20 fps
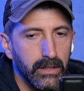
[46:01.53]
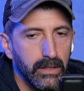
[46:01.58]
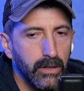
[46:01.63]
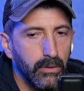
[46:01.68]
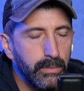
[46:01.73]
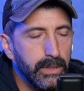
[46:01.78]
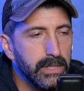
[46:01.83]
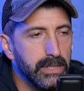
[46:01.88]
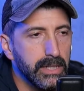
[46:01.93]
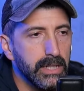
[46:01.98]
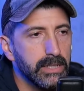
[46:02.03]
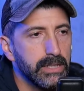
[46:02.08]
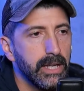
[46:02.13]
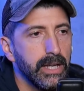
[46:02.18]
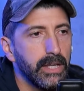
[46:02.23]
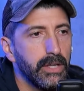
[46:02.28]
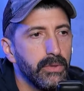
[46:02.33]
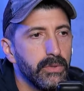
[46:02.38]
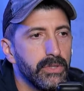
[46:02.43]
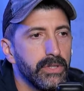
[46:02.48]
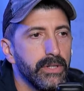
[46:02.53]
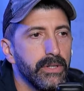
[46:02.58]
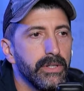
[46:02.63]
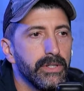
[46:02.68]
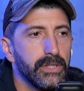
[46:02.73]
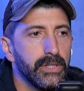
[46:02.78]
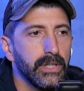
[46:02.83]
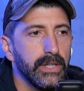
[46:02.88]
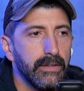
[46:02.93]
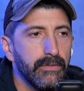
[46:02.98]
nobody's going to take you
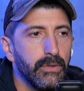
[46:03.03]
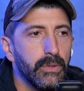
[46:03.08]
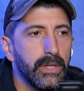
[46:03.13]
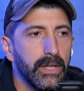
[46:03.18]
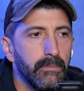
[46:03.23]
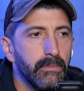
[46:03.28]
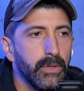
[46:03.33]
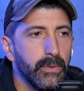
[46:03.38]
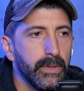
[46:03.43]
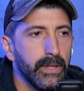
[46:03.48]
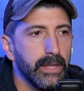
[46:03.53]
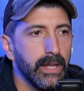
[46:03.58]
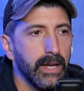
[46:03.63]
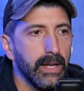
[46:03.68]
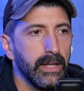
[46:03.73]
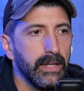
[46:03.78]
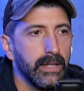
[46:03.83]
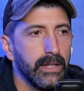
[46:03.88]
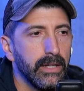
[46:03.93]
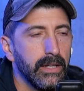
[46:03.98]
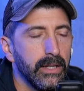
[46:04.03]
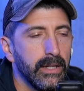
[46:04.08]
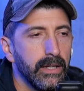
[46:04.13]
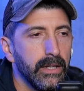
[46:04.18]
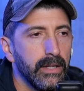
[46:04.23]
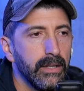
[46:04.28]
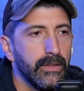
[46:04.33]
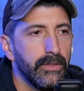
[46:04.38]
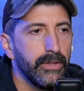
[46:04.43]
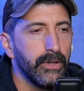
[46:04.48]
seriously if you keep doing that
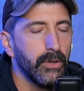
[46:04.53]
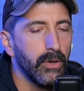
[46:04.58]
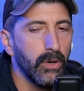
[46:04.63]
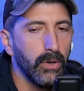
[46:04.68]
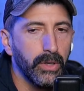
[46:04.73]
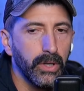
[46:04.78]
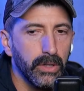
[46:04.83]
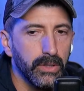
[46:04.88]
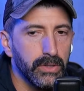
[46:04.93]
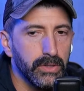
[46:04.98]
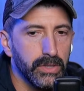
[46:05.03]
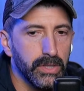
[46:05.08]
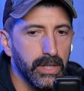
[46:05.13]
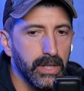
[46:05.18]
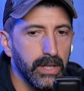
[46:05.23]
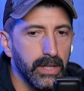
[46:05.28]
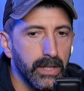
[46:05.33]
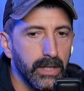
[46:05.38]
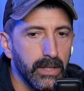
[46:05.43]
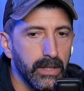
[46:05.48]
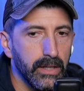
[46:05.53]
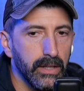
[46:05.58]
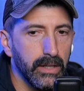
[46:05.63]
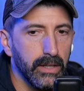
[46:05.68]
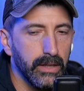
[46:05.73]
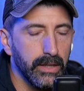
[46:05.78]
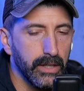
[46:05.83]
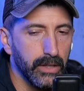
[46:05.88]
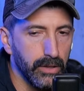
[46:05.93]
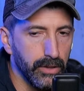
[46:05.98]
they're all going to see
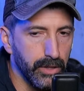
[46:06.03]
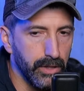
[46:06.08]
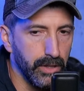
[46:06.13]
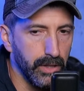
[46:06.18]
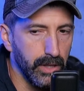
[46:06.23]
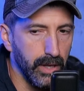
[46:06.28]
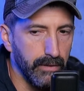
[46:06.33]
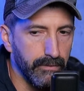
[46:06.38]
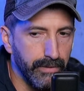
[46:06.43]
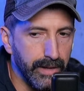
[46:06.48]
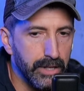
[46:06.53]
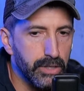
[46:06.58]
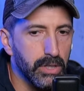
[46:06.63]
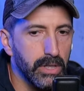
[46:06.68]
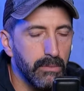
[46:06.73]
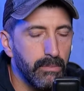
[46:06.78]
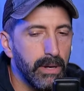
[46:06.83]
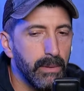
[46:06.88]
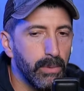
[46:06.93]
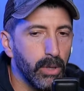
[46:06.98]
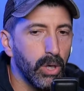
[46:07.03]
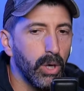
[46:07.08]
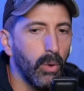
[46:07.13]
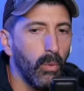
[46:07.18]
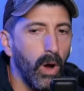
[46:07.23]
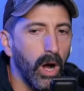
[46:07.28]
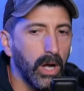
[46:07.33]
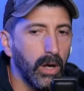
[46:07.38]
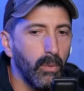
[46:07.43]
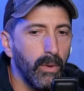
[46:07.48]
eventually people are going to
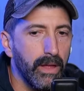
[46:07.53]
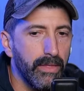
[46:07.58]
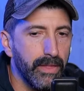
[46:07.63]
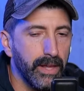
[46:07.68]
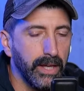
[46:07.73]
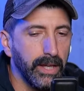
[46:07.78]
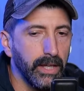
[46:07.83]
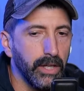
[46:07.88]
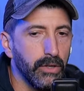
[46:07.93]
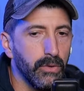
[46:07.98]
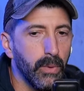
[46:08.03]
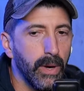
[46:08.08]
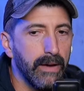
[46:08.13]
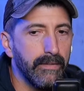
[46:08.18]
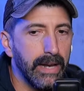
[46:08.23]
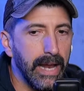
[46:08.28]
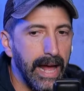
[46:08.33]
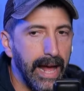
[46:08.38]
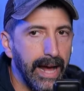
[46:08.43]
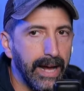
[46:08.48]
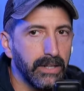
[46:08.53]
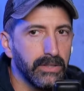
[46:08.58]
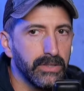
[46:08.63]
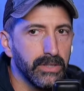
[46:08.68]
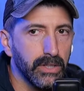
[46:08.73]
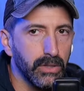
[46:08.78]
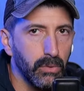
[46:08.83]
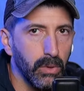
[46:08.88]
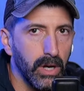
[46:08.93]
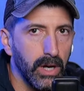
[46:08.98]
walk away thinking you have an axe
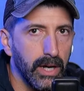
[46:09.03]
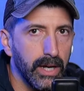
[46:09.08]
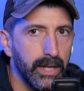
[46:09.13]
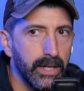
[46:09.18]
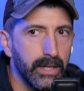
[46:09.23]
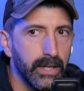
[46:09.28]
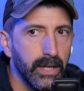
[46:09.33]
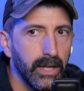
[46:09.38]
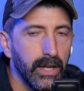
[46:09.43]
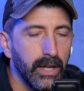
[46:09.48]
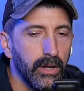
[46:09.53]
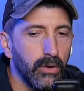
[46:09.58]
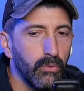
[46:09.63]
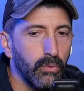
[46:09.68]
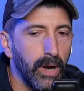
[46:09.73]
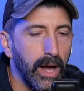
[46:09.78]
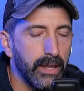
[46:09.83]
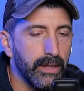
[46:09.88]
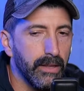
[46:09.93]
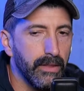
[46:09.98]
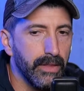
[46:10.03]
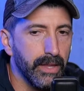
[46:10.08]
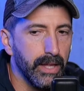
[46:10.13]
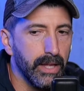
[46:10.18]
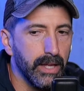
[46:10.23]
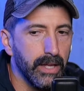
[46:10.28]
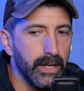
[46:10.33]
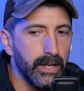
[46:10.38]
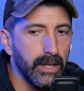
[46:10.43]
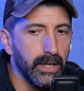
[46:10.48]
to grind rather
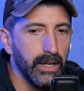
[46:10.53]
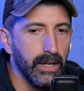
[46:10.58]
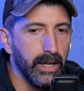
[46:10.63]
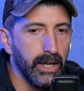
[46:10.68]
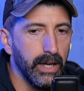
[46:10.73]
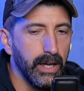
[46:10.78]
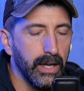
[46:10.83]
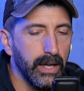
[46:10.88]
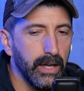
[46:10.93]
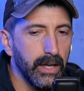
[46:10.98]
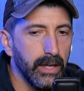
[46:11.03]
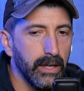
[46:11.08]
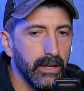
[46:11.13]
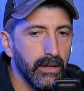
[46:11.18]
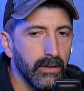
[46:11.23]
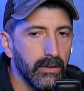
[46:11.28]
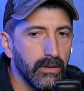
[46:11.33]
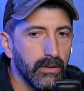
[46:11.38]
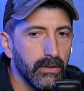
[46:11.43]
than a